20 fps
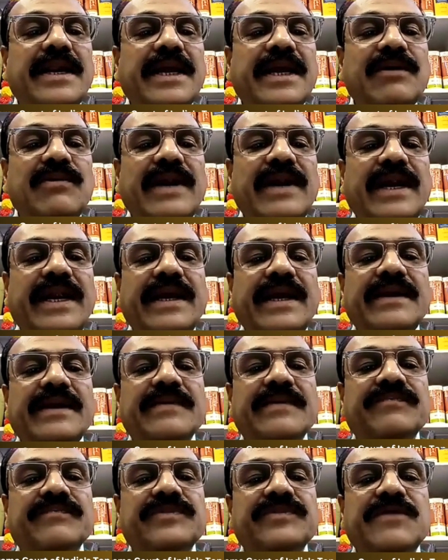
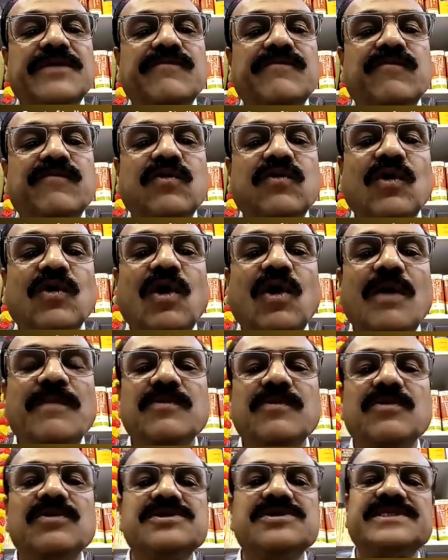regulating the flow
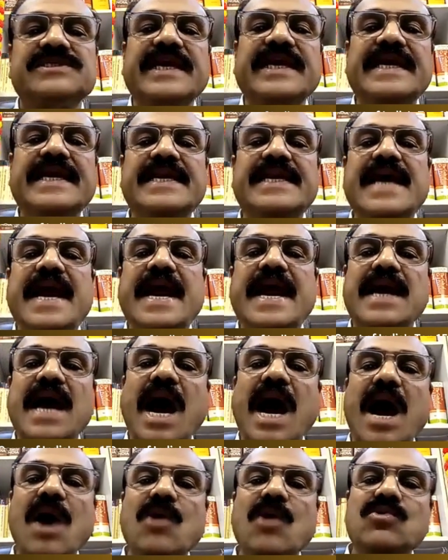of goods in and
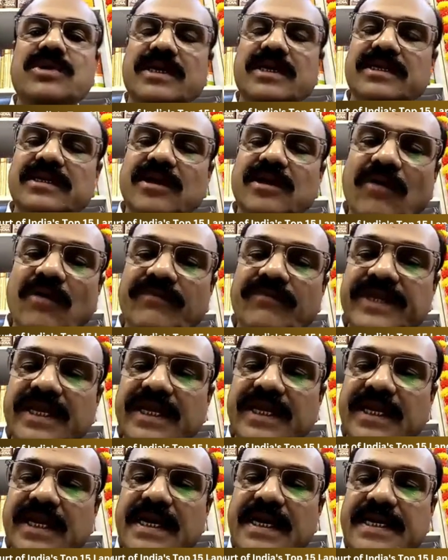out of
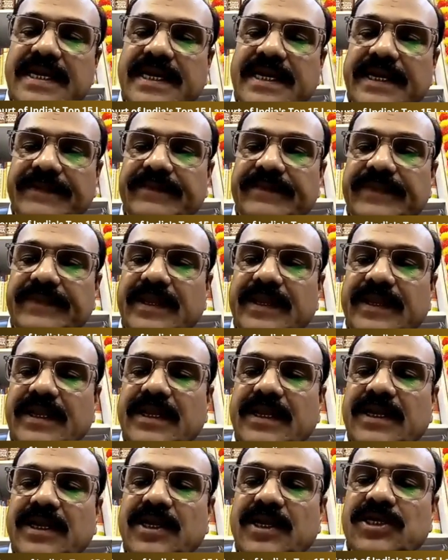the country.
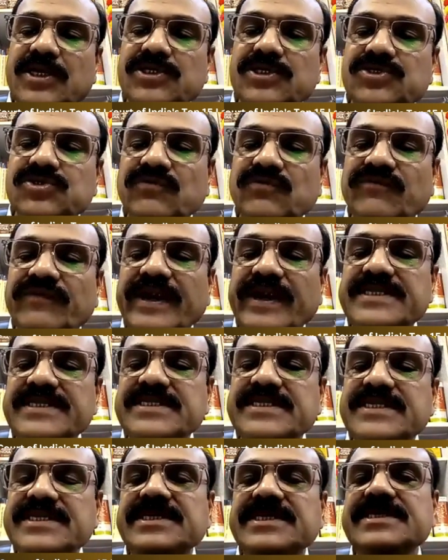So
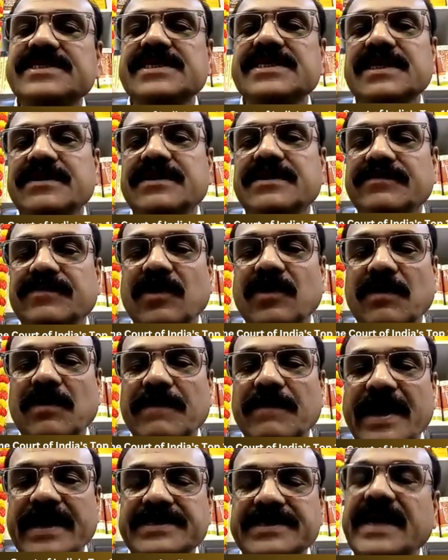friends, this is
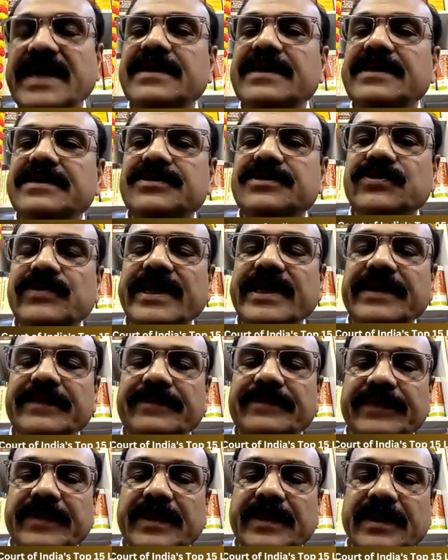from my side today.
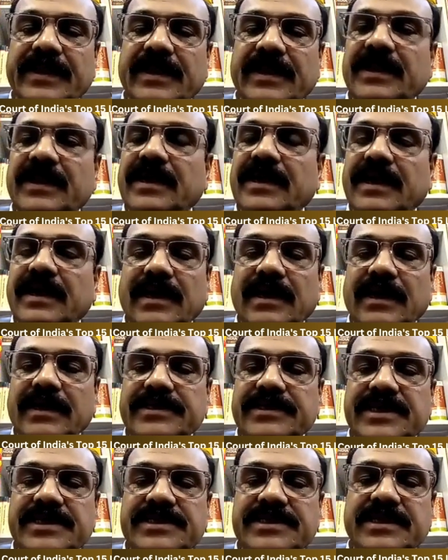
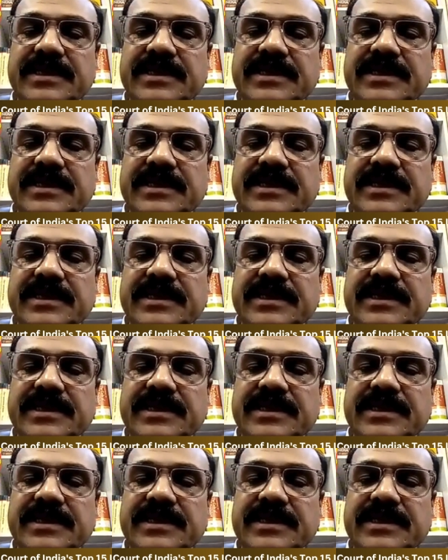I